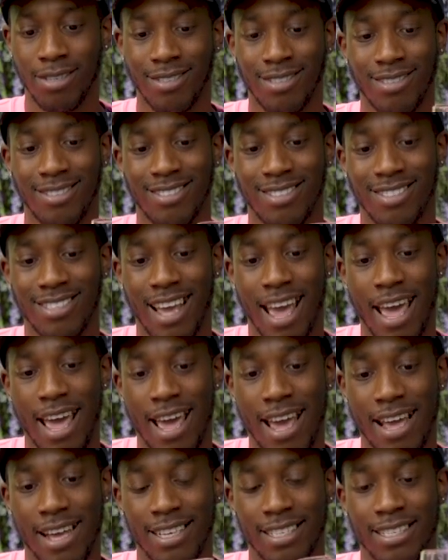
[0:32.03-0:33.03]

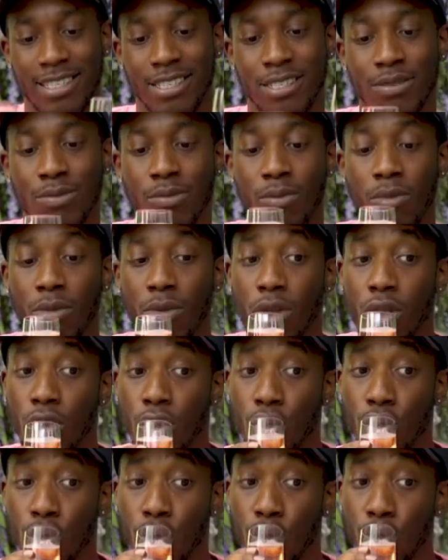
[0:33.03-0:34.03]

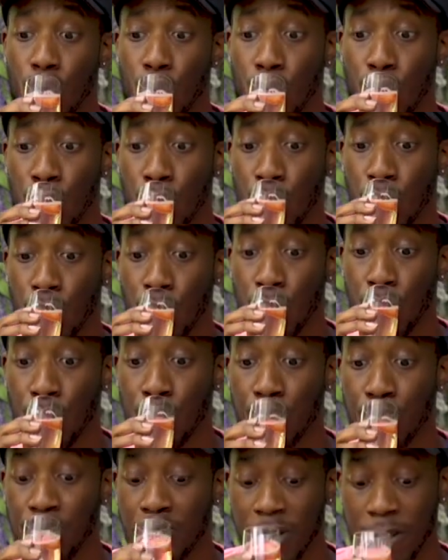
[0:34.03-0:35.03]

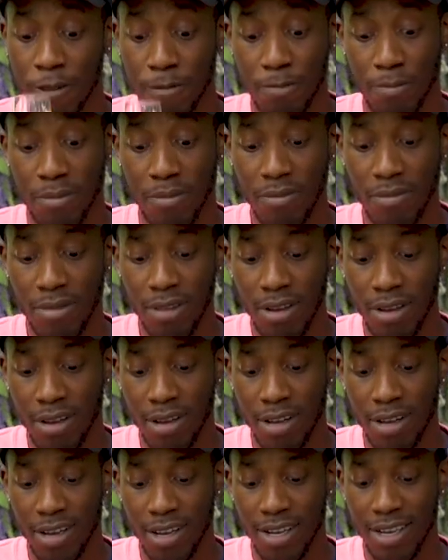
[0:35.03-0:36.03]

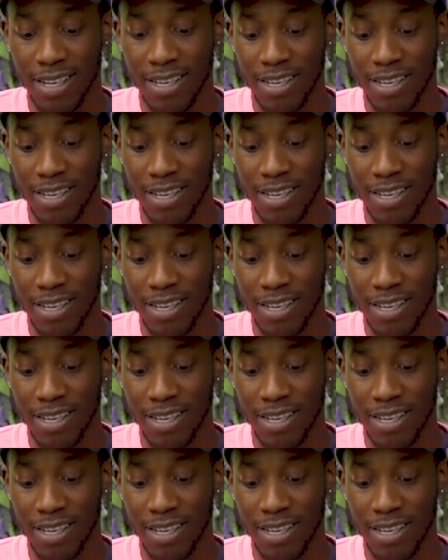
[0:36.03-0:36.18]
No words are spoken by the person on screen.